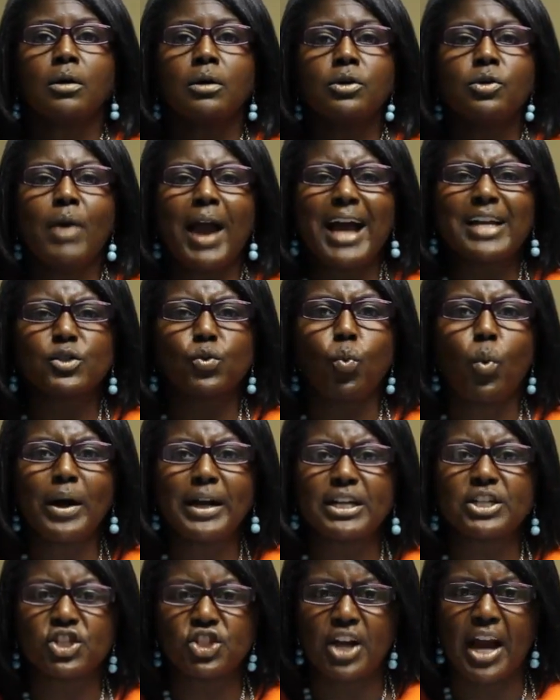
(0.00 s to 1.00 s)
You ask, what
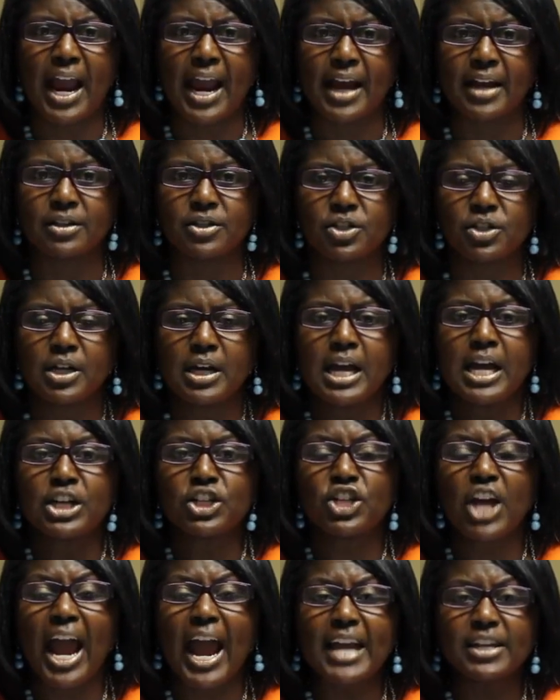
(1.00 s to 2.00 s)
is change?
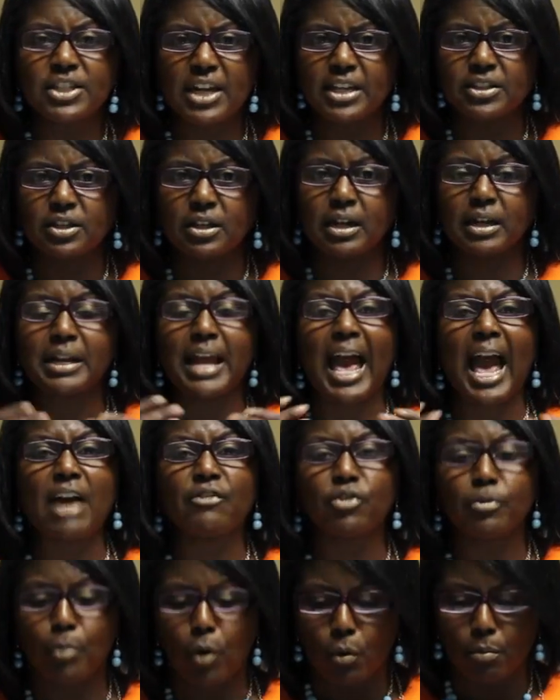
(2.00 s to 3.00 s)
Change is an
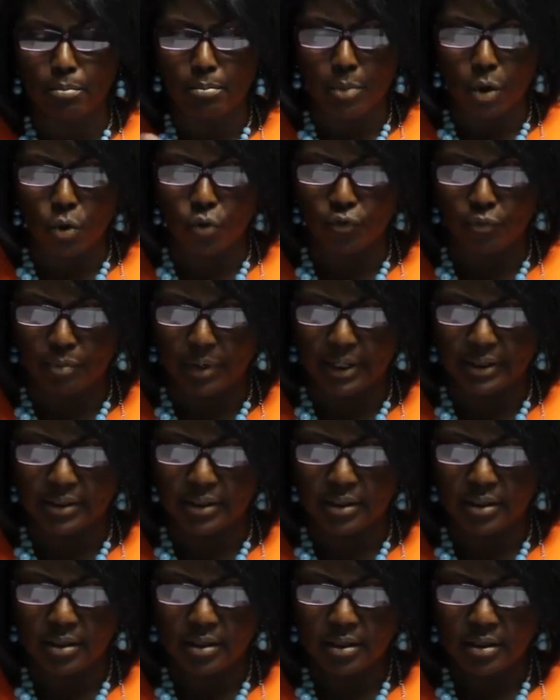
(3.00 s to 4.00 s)
inevitable movement.
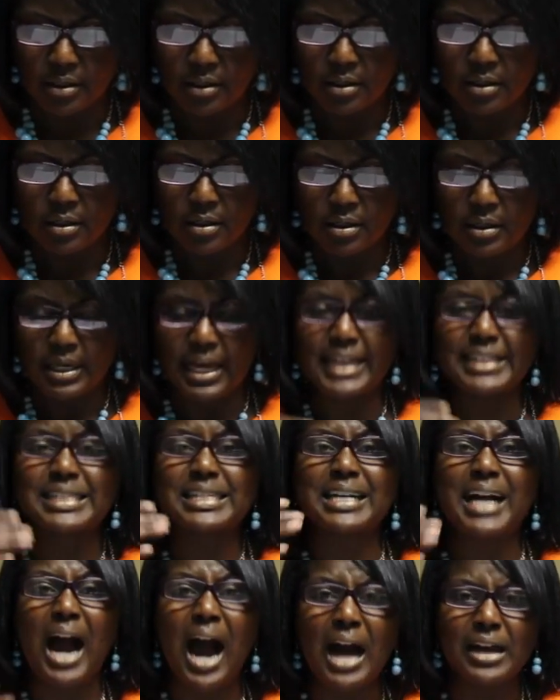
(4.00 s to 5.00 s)
It's
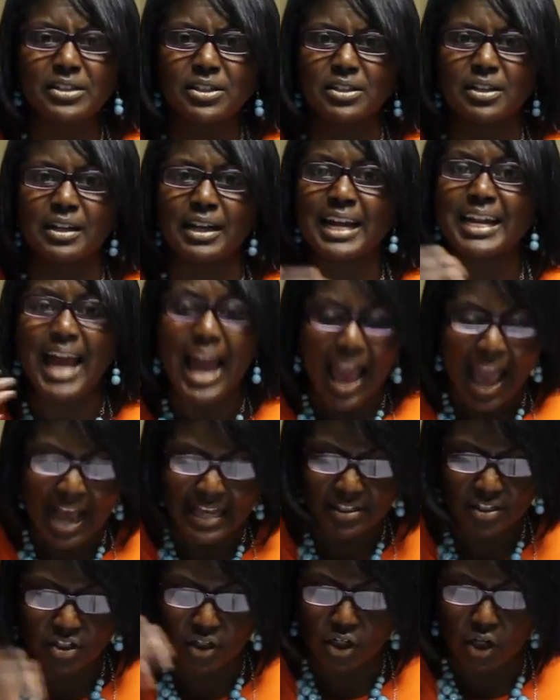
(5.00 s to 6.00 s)
constant. It
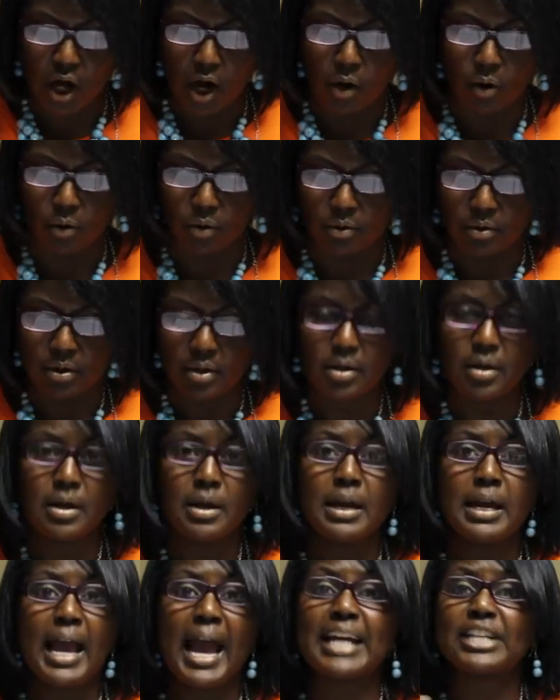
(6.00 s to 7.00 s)
has to go.
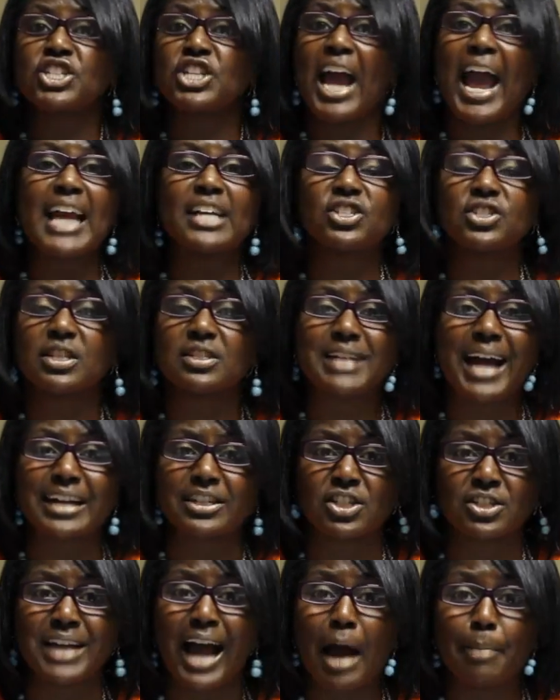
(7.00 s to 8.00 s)
And change does
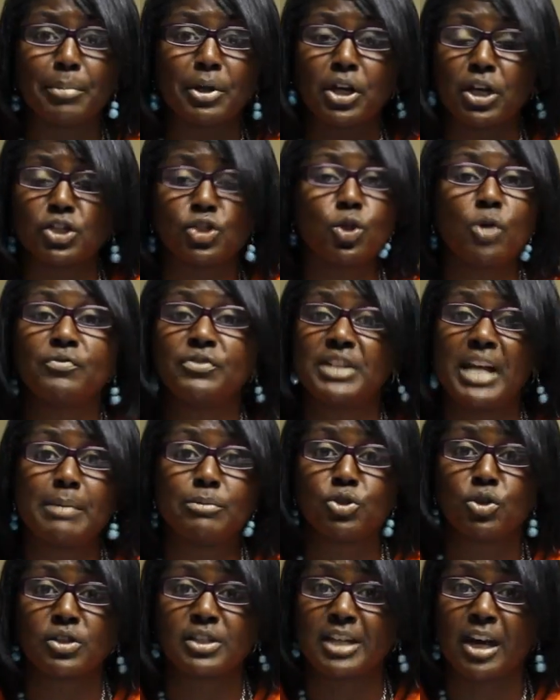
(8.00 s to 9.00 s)
not stop because you've
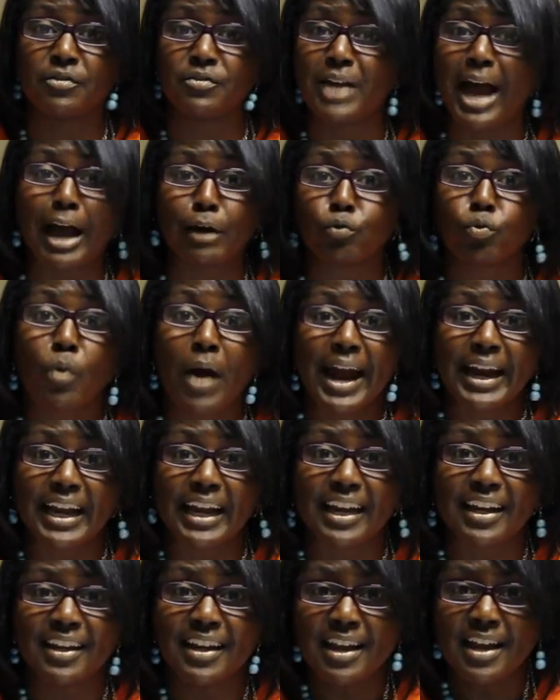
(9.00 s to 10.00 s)
deemed yourself not
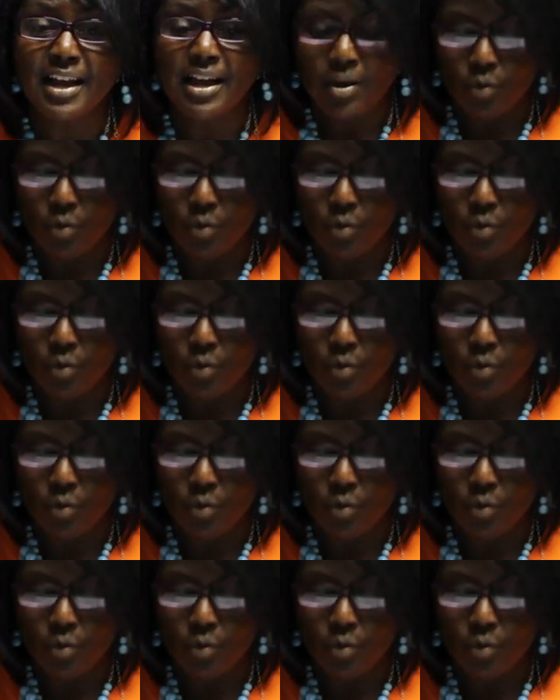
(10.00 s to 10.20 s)
ready.